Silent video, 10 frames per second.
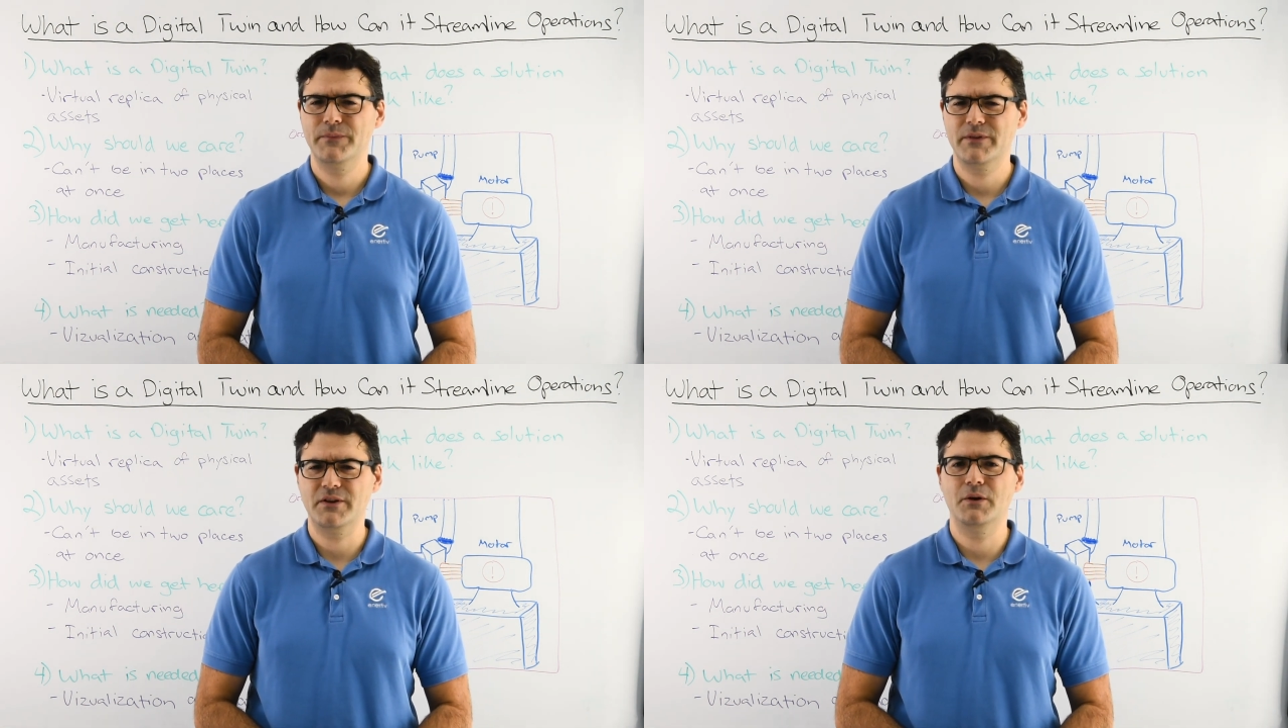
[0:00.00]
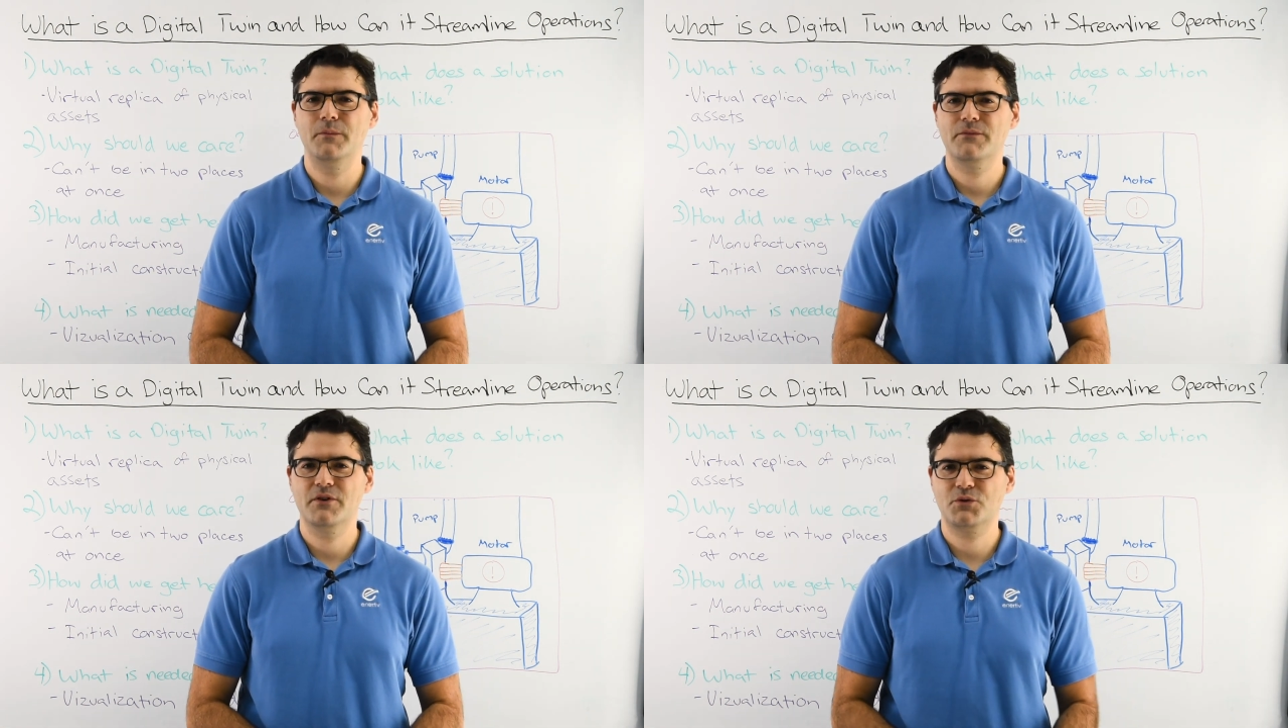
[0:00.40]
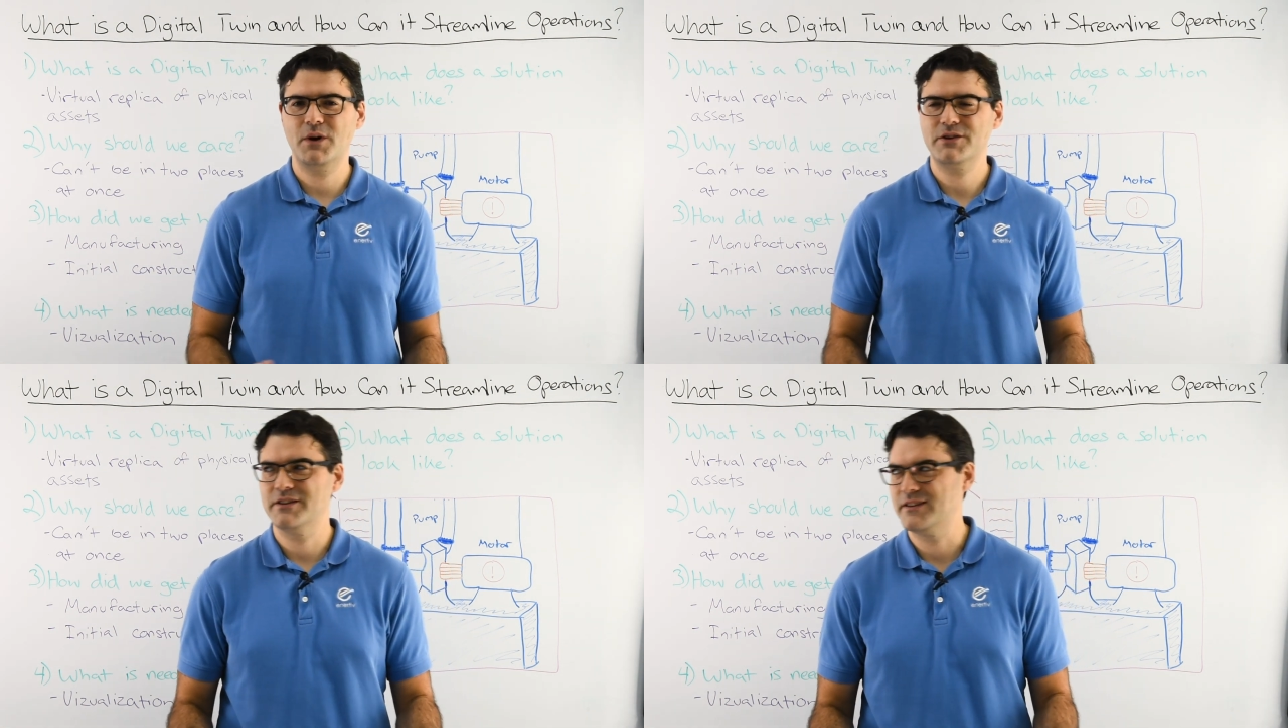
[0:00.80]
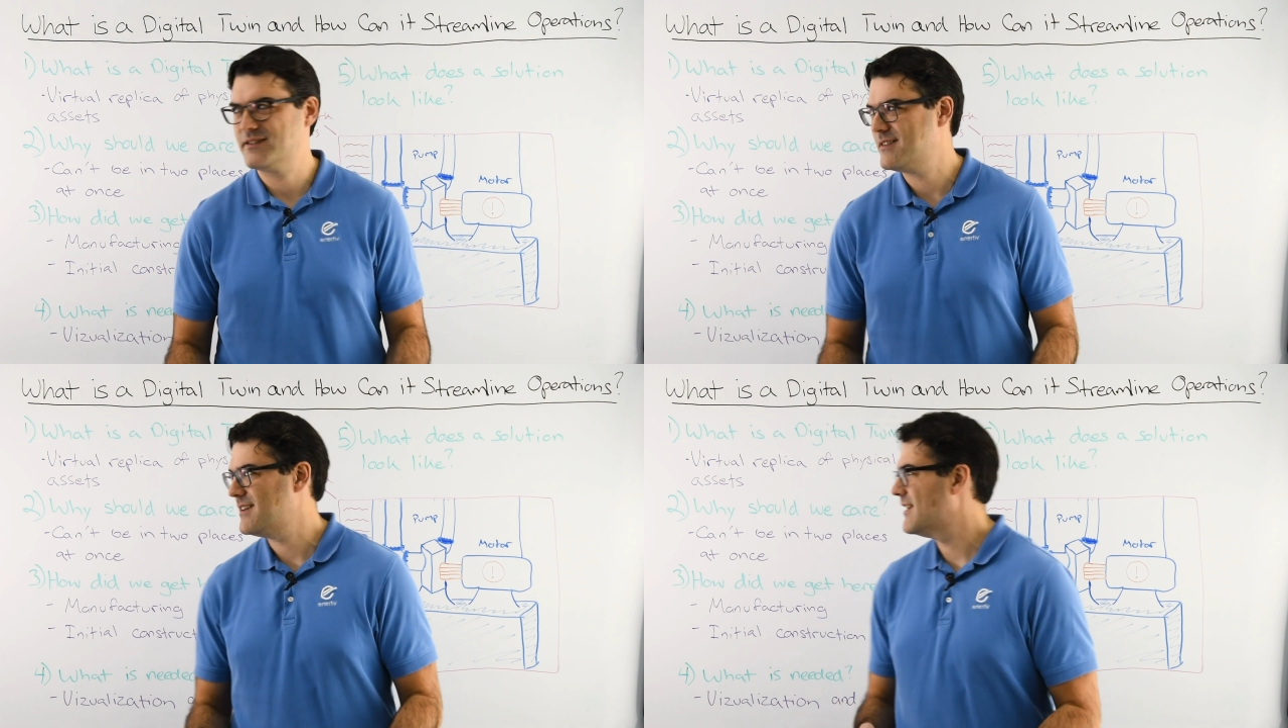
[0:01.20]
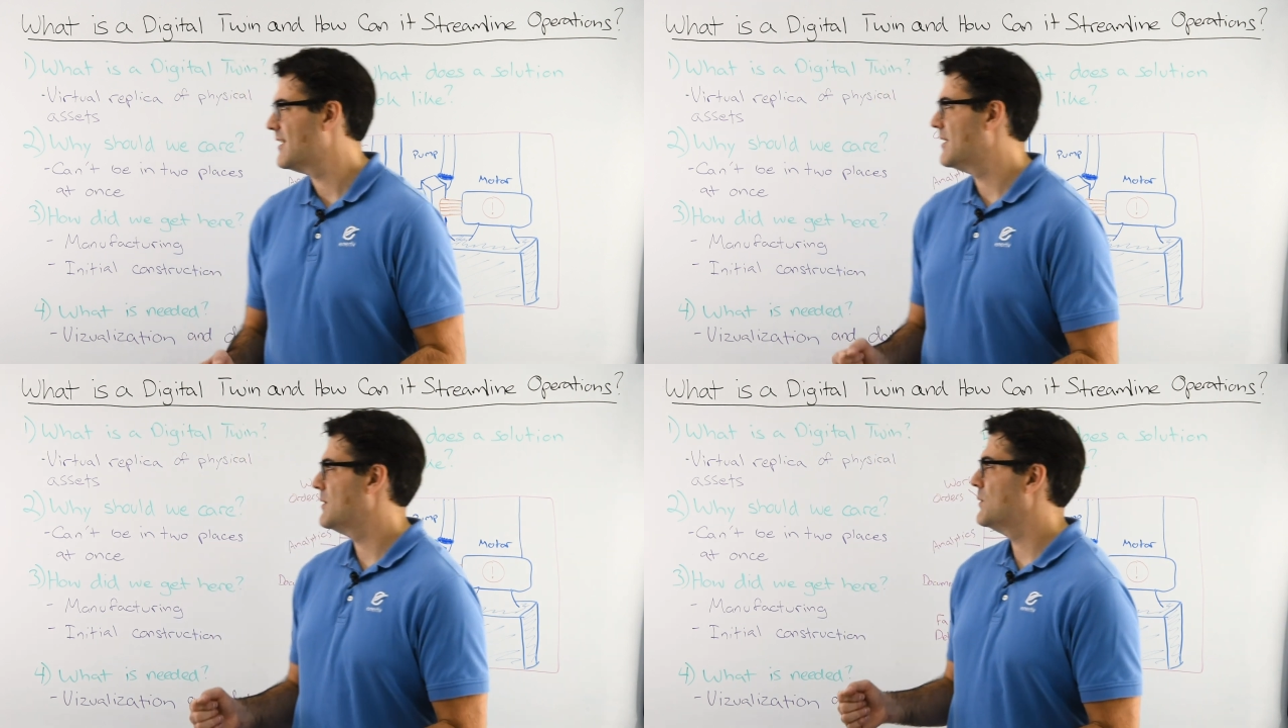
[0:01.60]
So first question is,
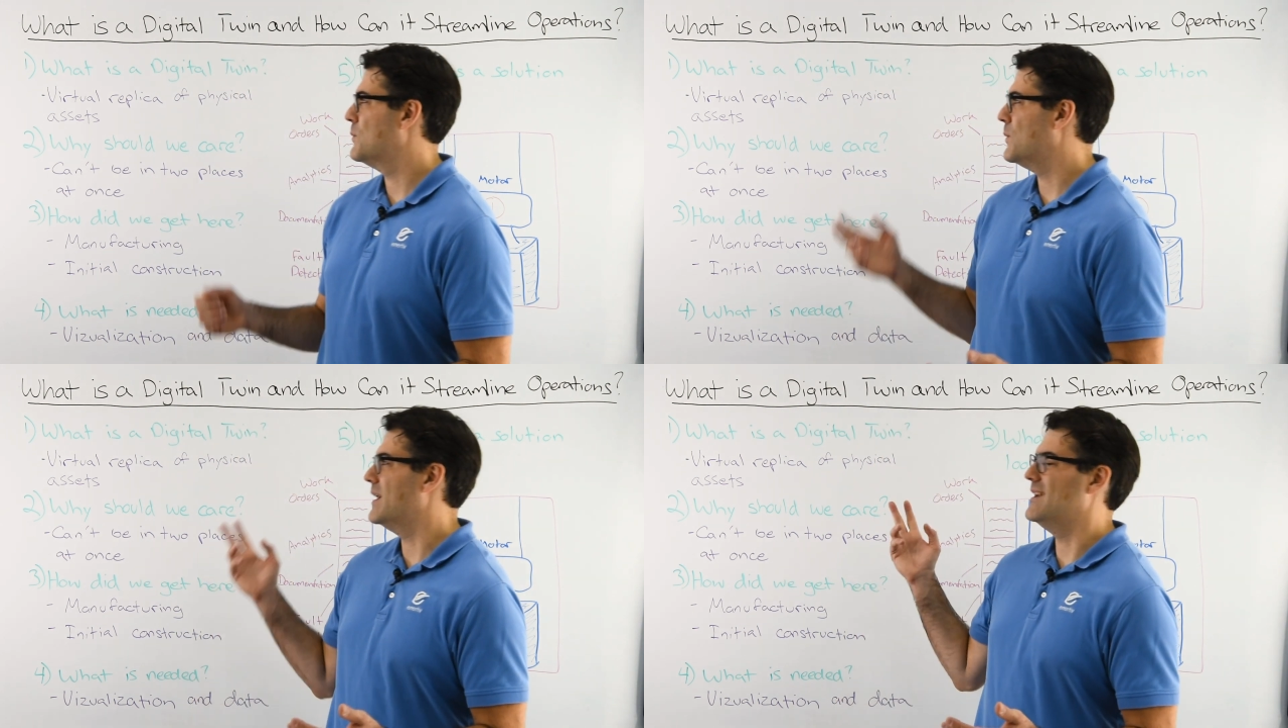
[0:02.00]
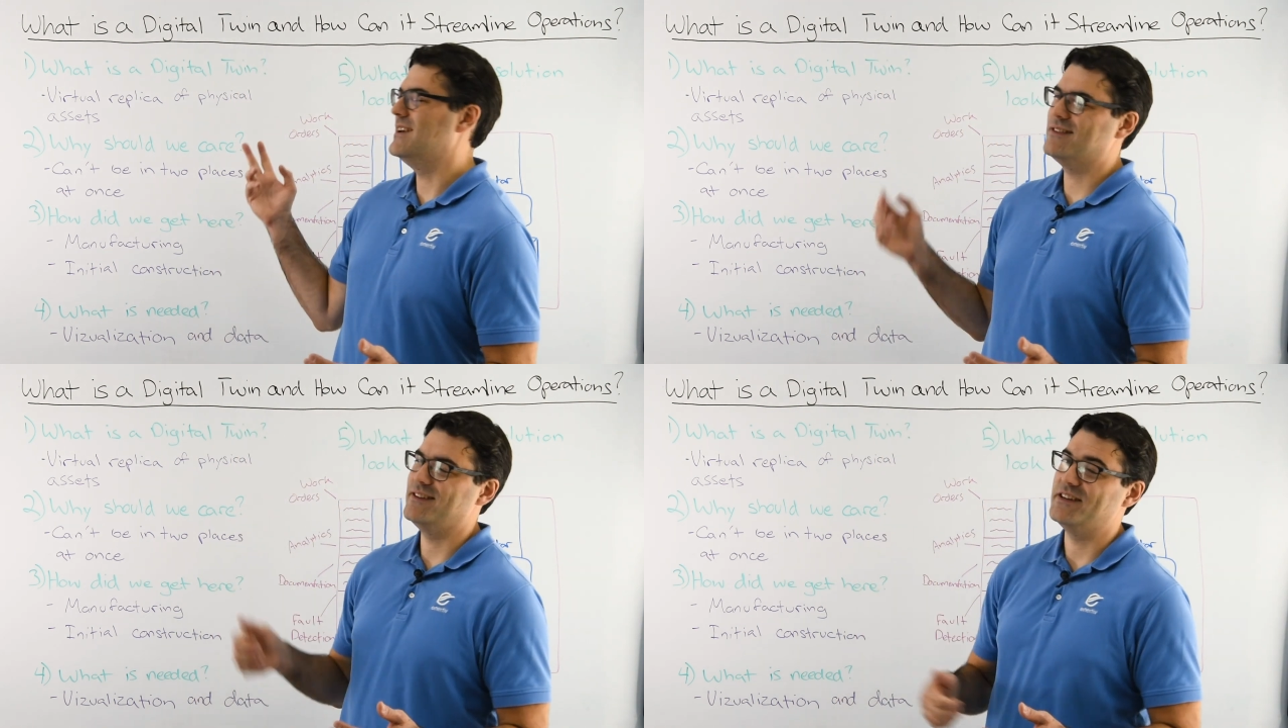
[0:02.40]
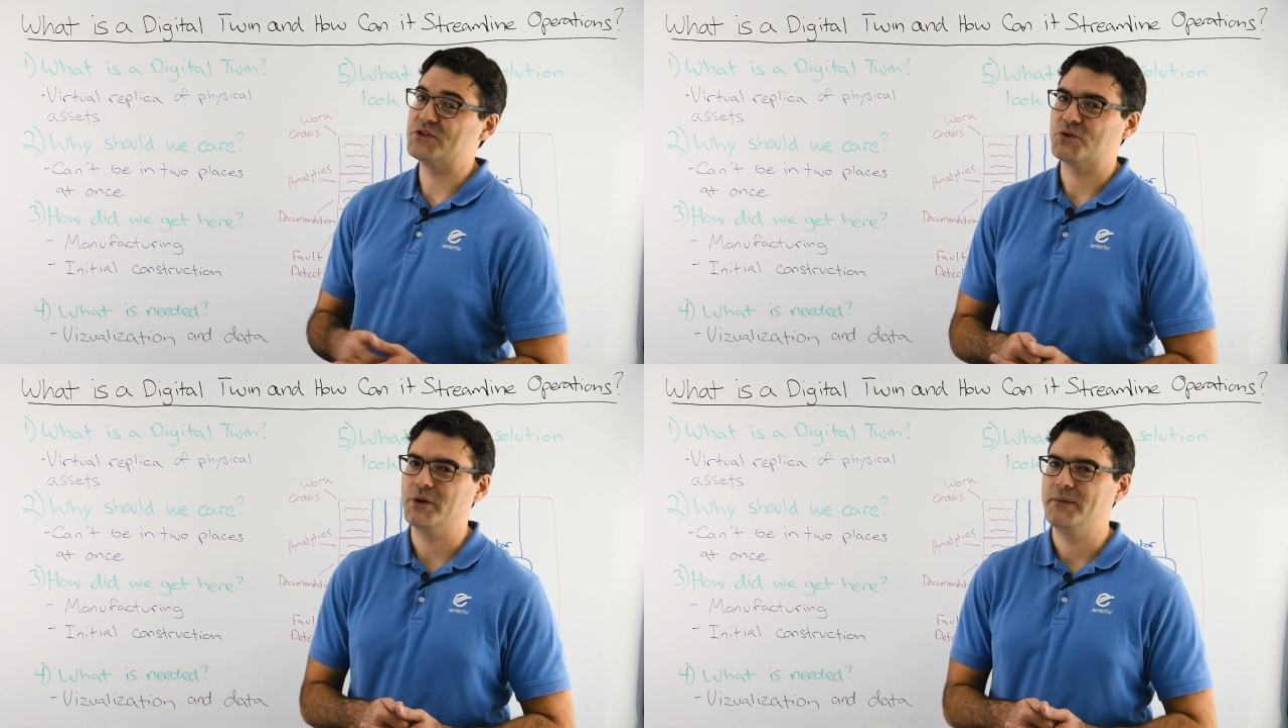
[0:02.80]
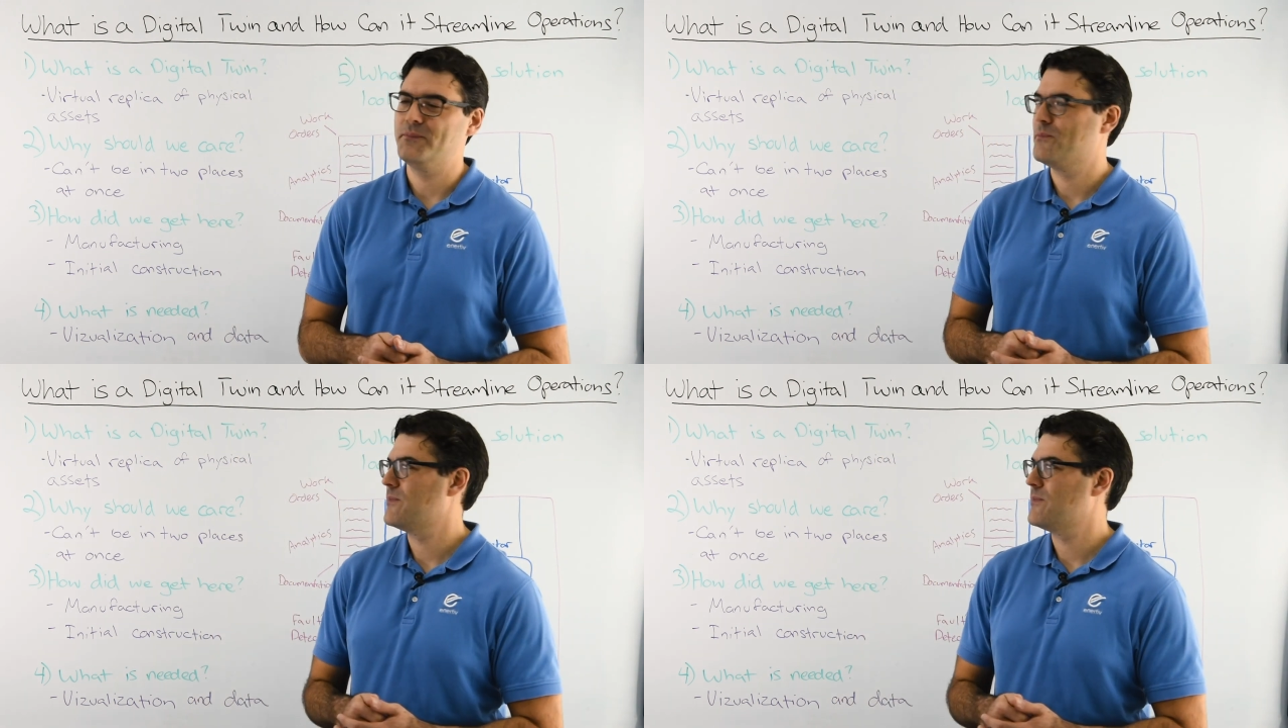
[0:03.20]
what is a digital twin?